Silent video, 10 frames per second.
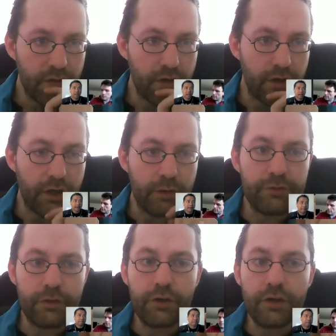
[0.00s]
I'm
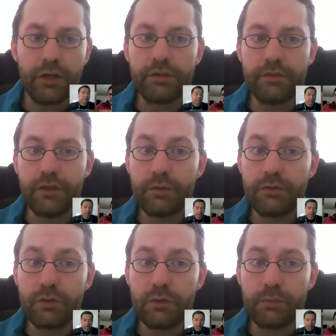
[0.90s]
sorry, but the
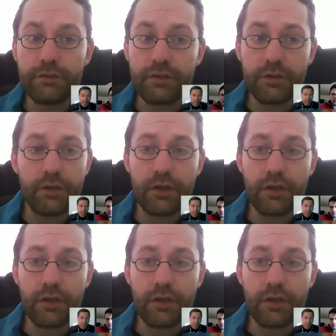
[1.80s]
YouTube is still not